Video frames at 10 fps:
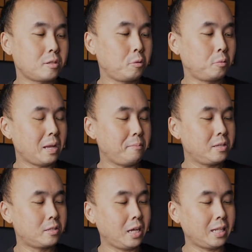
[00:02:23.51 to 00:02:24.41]
so that
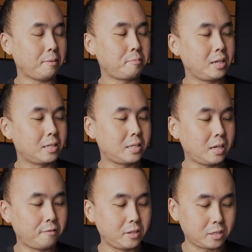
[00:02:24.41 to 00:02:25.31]
means the adapter
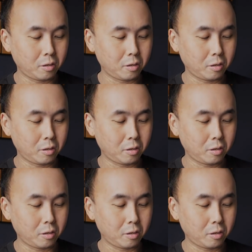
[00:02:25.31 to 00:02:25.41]
itself is